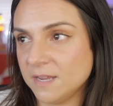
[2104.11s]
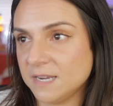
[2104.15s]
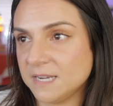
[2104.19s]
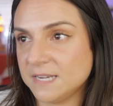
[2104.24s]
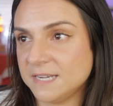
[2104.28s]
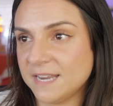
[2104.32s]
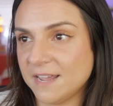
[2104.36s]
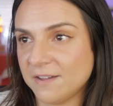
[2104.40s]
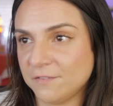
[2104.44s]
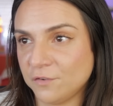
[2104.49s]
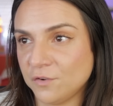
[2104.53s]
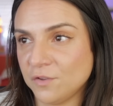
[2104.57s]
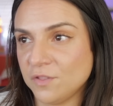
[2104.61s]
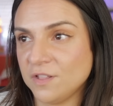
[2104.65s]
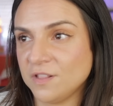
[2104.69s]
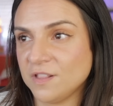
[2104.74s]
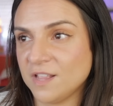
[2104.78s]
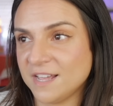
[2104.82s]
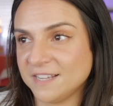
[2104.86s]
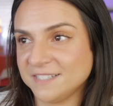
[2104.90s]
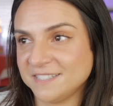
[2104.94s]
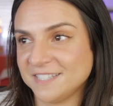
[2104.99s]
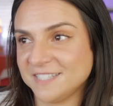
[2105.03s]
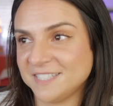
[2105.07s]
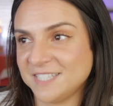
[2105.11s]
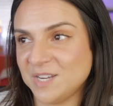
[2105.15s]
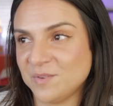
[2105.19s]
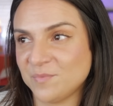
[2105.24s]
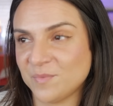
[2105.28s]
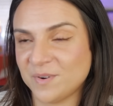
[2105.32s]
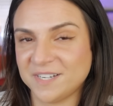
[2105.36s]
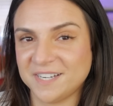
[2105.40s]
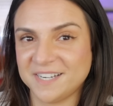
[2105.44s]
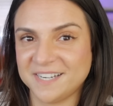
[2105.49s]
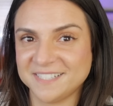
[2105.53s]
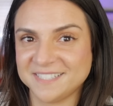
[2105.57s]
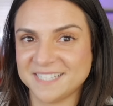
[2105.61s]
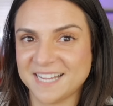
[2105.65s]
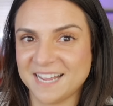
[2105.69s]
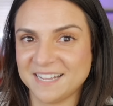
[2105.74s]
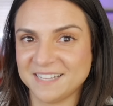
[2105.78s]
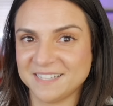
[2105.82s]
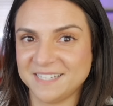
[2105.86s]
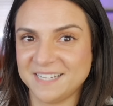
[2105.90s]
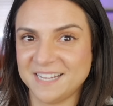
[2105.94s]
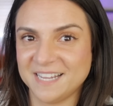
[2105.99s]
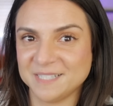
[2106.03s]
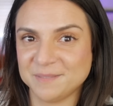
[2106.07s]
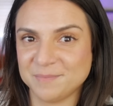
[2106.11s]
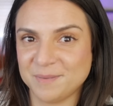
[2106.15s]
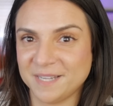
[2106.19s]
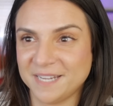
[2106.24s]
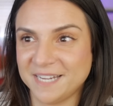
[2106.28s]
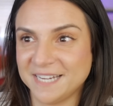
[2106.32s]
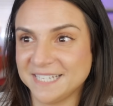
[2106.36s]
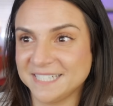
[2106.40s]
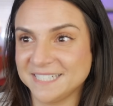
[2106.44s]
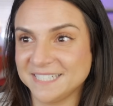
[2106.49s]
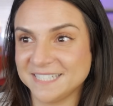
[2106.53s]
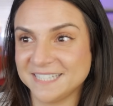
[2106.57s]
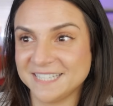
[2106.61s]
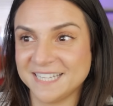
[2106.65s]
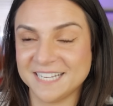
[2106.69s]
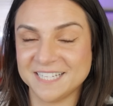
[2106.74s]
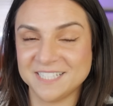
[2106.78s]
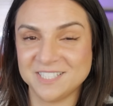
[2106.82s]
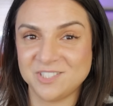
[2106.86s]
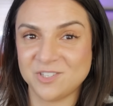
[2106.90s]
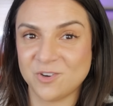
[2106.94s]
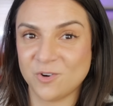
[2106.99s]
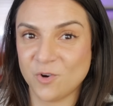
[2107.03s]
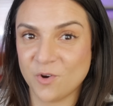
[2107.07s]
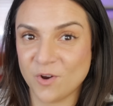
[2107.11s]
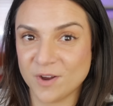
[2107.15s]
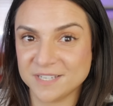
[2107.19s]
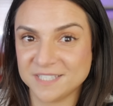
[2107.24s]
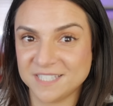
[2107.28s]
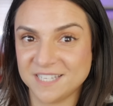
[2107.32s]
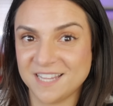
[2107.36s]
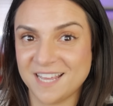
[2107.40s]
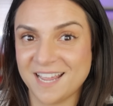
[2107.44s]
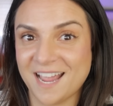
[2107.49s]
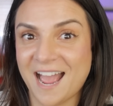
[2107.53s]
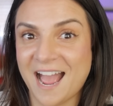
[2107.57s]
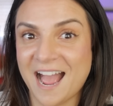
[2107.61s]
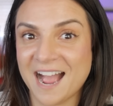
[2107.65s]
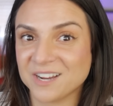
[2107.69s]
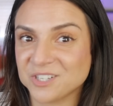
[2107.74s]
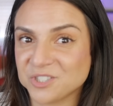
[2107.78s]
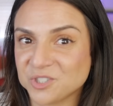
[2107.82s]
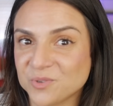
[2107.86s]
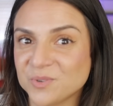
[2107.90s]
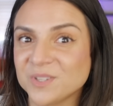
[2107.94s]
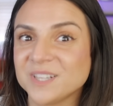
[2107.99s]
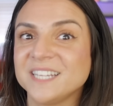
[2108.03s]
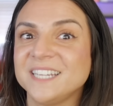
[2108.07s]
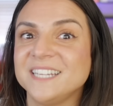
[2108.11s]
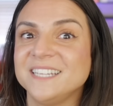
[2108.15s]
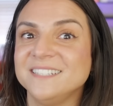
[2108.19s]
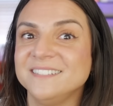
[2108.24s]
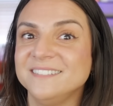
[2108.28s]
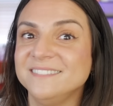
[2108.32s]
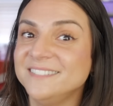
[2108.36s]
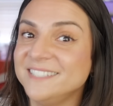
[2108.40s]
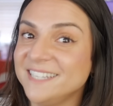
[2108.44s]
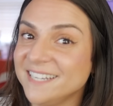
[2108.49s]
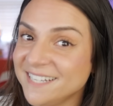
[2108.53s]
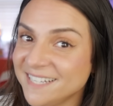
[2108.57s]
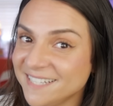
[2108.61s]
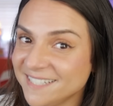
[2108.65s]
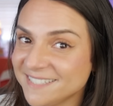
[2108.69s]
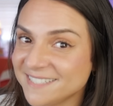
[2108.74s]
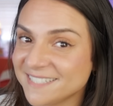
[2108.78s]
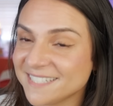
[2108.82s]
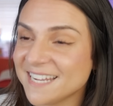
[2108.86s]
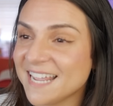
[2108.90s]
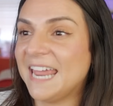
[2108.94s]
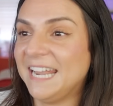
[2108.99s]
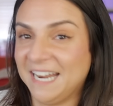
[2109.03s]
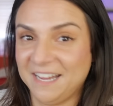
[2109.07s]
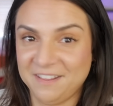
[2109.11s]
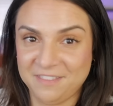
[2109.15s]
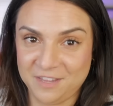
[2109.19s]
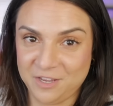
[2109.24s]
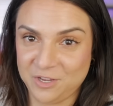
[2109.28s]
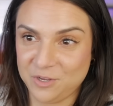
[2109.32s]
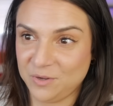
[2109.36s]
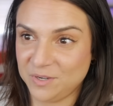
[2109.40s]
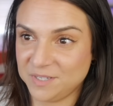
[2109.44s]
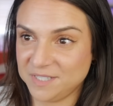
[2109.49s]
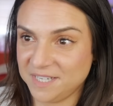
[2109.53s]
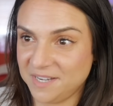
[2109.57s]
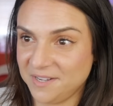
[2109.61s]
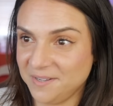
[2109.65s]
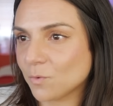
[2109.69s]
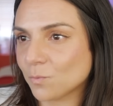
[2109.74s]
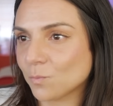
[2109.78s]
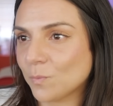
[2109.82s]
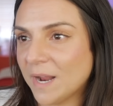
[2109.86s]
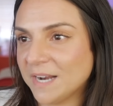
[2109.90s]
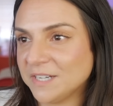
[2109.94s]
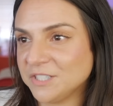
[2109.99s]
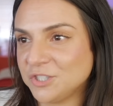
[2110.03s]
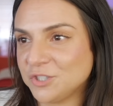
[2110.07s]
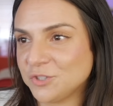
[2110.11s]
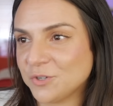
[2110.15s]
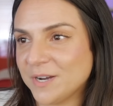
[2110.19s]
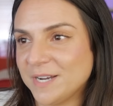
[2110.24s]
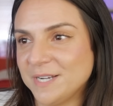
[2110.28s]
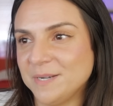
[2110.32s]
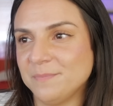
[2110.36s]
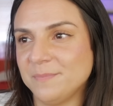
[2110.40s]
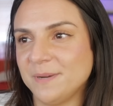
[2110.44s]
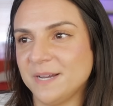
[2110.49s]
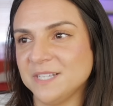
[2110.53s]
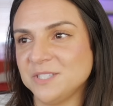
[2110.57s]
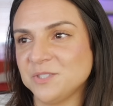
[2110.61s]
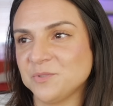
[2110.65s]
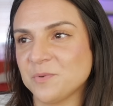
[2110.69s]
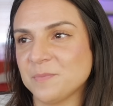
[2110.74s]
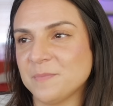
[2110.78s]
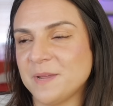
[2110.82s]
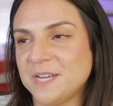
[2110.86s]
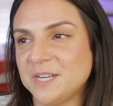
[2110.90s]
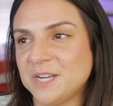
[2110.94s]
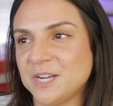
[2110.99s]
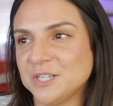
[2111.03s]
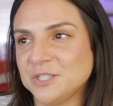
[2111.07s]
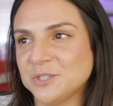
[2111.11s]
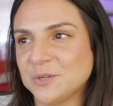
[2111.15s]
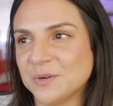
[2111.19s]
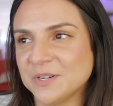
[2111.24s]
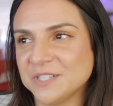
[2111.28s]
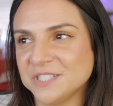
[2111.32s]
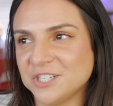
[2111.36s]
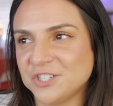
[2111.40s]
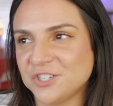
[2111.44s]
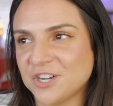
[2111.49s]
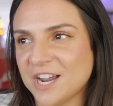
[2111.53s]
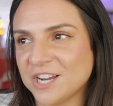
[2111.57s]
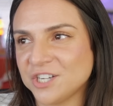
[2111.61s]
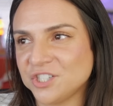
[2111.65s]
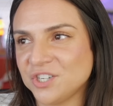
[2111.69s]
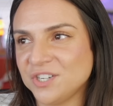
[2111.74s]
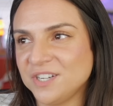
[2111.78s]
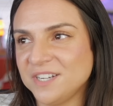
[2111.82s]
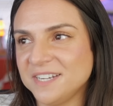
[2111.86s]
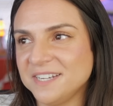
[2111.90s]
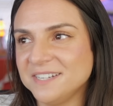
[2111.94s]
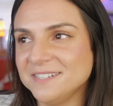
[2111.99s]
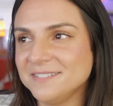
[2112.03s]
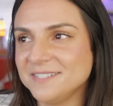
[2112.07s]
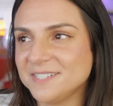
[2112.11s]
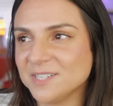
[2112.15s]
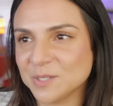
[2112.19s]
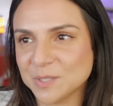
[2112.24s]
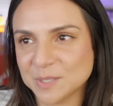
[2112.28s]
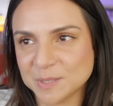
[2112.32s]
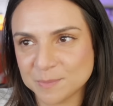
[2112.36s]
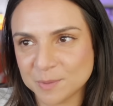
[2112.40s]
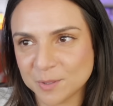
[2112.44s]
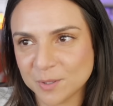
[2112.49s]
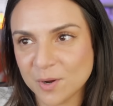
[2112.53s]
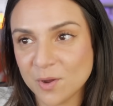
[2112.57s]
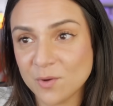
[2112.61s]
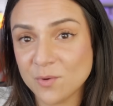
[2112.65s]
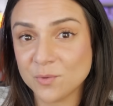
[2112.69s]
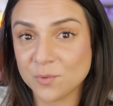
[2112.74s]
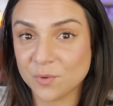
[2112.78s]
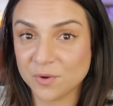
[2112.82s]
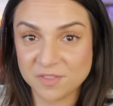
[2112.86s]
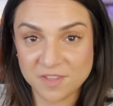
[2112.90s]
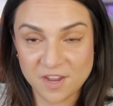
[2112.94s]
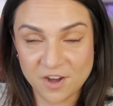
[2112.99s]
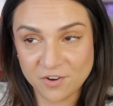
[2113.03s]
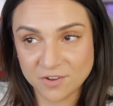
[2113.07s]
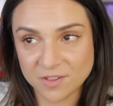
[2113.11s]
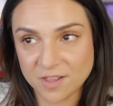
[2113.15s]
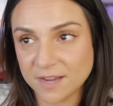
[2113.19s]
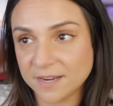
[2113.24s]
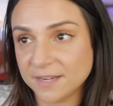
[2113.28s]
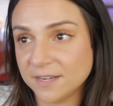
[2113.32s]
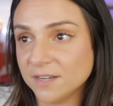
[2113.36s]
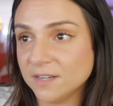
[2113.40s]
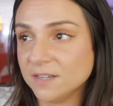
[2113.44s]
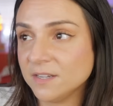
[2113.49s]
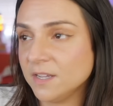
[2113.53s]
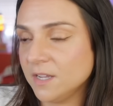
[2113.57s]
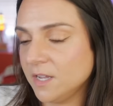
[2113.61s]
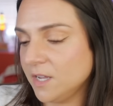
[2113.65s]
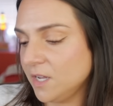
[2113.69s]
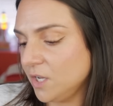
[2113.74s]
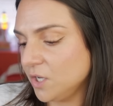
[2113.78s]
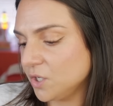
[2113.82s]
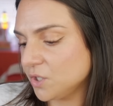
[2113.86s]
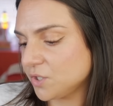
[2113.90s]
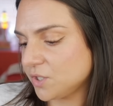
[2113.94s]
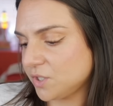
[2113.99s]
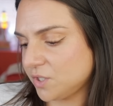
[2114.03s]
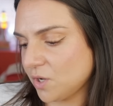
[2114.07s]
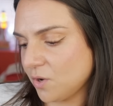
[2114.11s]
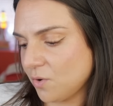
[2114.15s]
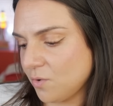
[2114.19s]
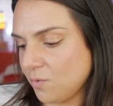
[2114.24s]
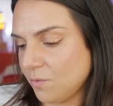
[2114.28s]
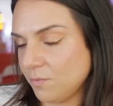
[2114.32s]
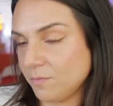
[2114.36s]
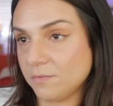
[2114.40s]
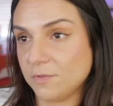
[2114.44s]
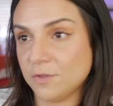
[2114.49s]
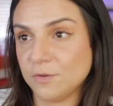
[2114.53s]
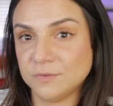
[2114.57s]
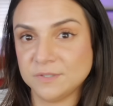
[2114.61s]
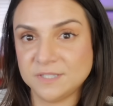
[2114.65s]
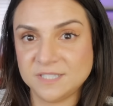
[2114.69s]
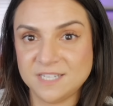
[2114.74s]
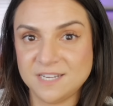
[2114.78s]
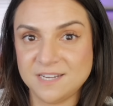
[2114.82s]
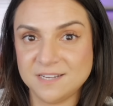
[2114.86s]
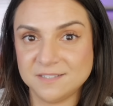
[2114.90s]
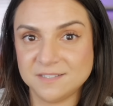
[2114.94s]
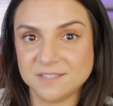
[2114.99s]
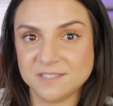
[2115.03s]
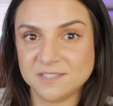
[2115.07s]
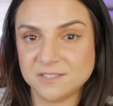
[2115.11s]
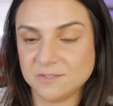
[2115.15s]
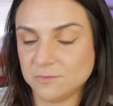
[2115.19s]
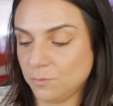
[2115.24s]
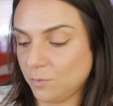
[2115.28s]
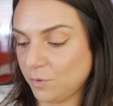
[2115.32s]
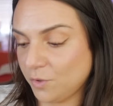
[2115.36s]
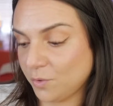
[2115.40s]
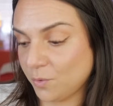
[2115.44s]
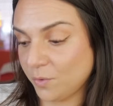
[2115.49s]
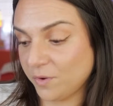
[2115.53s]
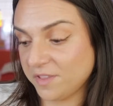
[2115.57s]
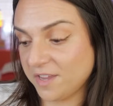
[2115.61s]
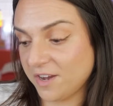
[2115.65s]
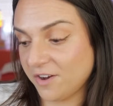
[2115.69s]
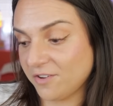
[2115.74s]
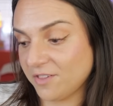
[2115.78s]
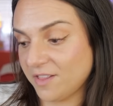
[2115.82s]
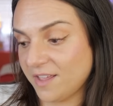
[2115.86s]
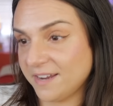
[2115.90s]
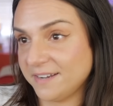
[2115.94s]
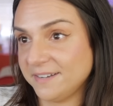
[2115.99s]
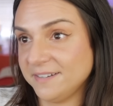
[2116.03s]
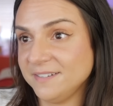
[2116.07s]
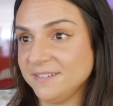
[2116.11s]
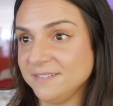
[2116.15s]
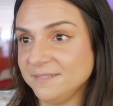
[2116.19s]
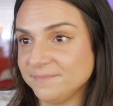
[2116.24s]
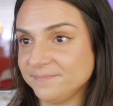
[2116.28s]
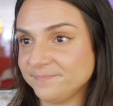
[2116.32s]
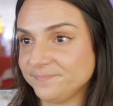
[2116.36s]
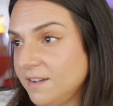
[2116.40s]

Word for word: Nevertheless, the scene went in exactly as planned. That is so crazy. They actually did it, and I think you can tell. Wrecked Train and Bus remain a tourist attraction in Dillsboro, North Carolina. So those scenes were North Carolina.